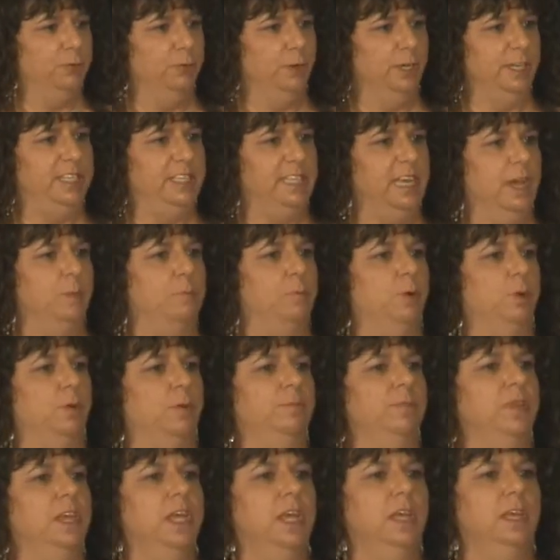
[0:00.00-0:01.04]
For
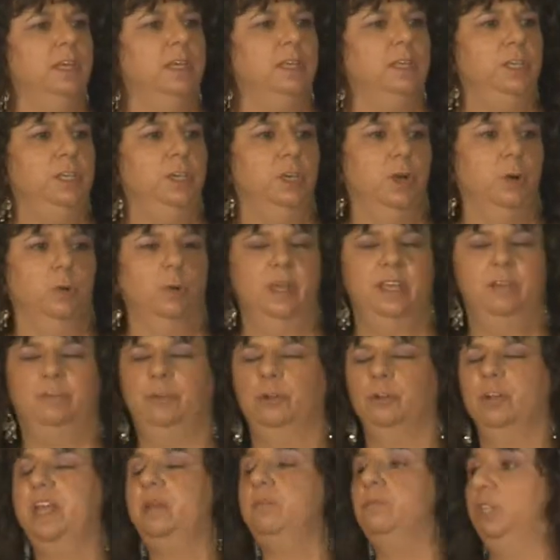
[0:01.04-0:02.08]
example, if
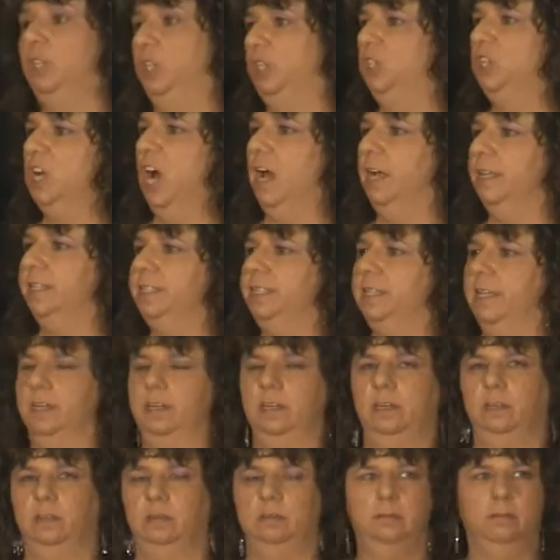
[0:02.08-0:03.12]
your name was
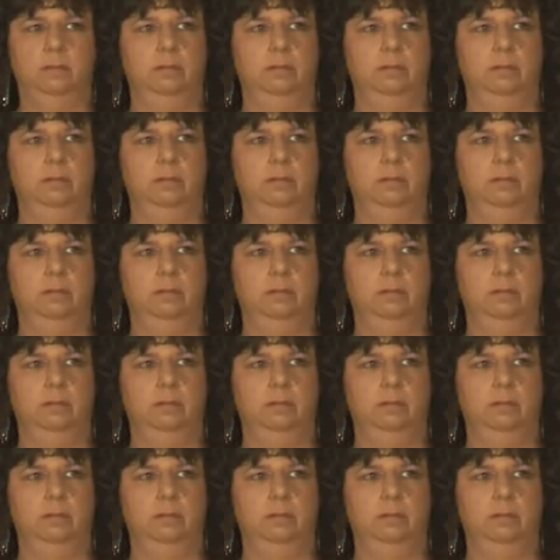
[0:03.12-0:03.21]
Johnson,